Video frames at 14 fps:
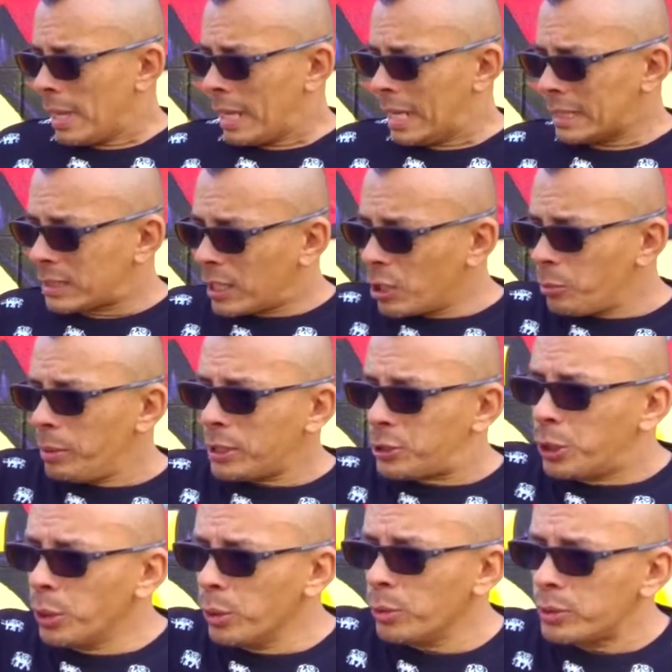it's going to be
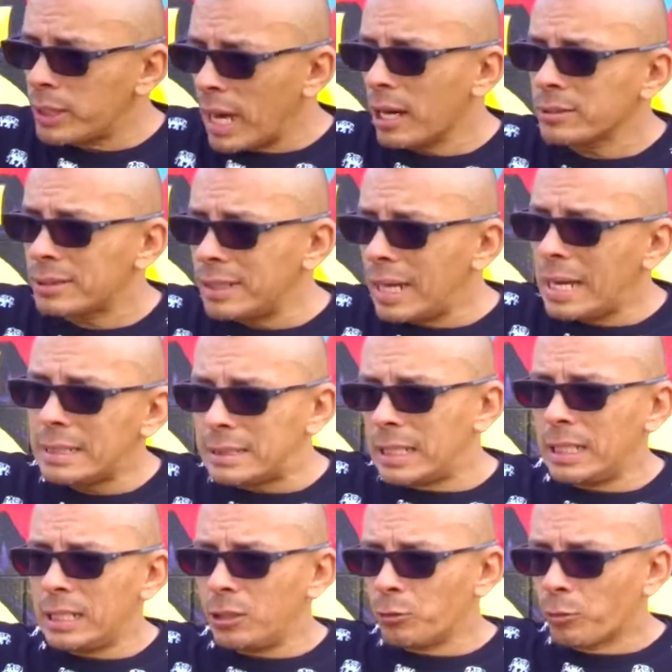
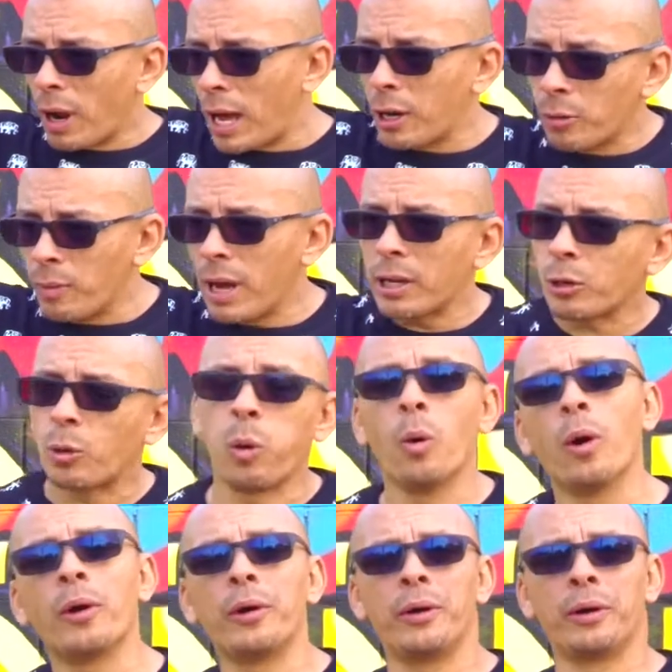2018 right around the
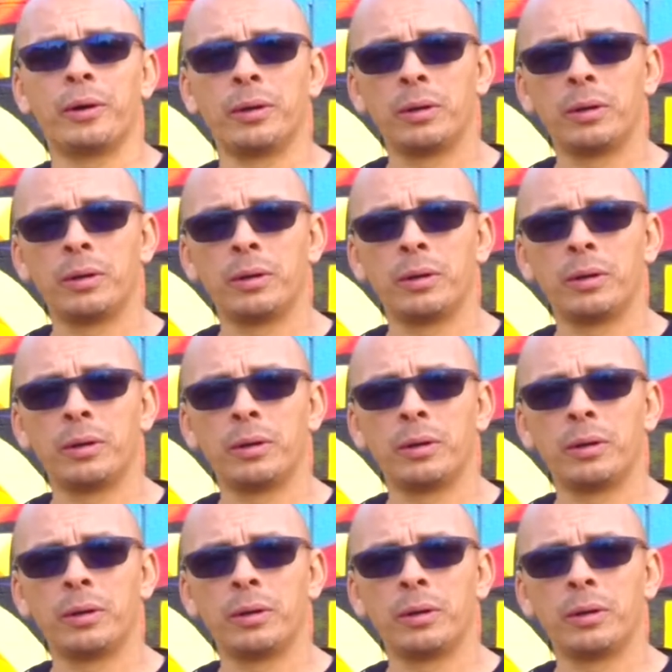corner.